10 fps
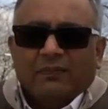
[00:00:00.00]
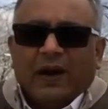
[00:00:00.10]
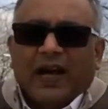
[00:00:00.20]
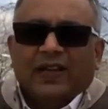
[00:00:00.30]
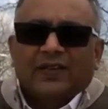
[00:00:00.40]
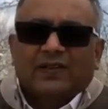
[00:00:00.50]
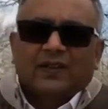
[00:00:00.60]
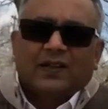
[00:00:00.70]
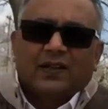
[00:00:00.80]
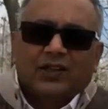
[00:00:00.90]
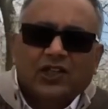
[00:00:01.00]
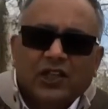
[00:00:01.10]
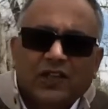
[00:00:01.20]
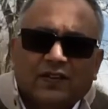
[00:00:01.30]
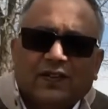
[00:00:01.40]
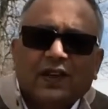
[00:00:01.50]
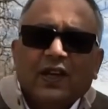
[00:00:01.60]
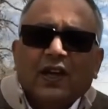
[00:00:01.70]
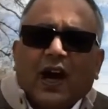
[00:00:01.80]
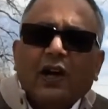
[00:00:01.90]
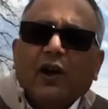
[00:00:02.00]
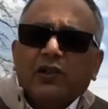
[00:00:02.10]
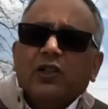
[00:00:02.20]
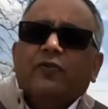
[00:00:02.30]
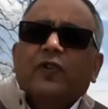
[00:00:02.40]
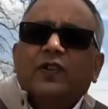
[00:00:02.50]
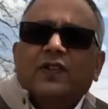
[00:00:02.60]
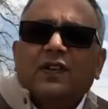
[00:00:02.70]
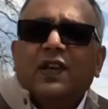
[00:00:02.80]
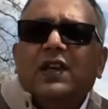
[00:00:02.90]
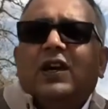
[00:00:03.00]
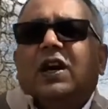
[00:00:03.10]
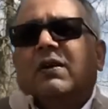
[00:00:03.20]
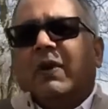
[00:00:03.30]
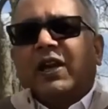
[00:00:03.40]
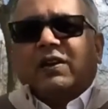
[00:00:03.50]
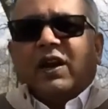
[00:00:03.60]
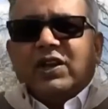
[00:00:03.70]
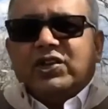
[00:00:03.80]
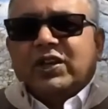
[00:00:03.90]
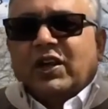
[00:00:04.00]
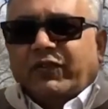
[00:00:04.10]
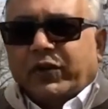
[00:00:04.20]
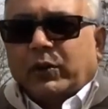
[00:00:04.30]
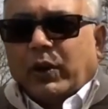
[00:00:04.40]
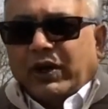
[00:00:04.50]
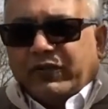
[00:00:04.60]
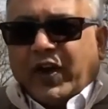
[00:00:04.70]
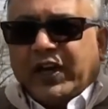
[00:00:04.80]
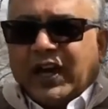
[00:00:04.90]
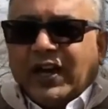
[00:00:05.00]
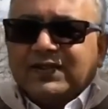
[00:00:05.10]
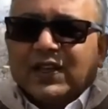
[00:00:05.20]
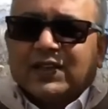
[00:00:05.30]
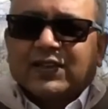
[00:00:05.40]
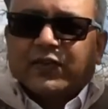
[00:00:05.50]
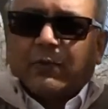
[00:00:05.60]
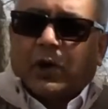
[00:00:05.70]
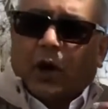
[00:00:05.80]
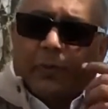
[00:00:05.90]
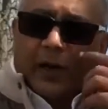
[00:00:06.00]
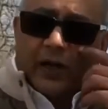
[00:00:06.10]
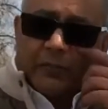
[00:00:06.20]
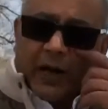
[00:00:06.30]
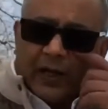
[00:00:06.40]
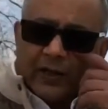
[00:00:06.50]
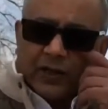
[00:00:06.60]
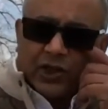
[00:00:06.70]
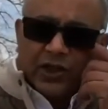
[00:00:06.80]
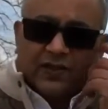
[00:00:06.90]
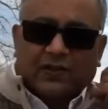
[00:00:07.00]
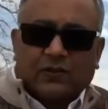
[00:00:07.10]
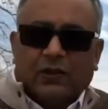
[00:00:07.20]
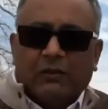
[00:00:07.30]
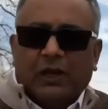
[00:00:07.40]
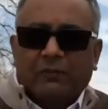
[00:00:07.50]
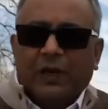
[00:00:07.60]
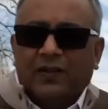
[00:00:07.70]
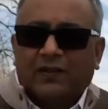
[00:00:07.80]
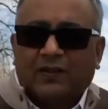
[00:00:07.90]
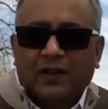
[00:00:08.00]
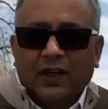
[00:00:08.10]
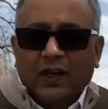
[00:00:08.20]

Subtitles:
balance sheets, I also foresee a migration of qualifying assets from corporate balance sheets to MLPs.